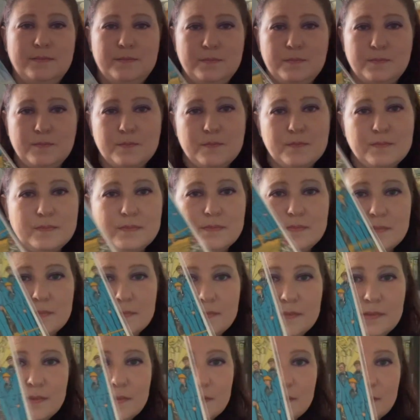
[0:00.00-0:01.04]

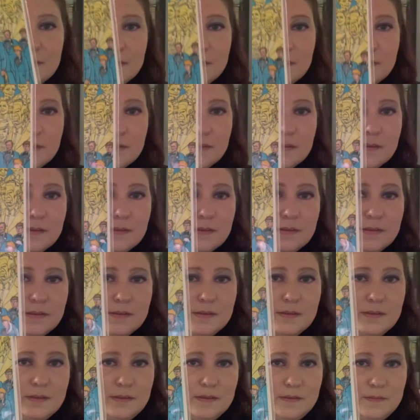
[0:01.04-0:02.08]

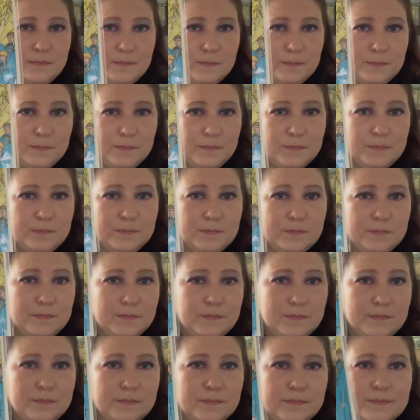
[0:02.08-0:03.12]

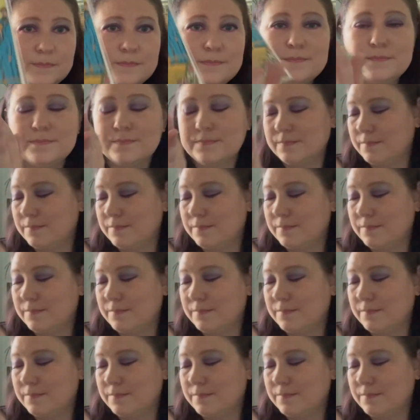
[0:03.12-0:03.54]
[no speech]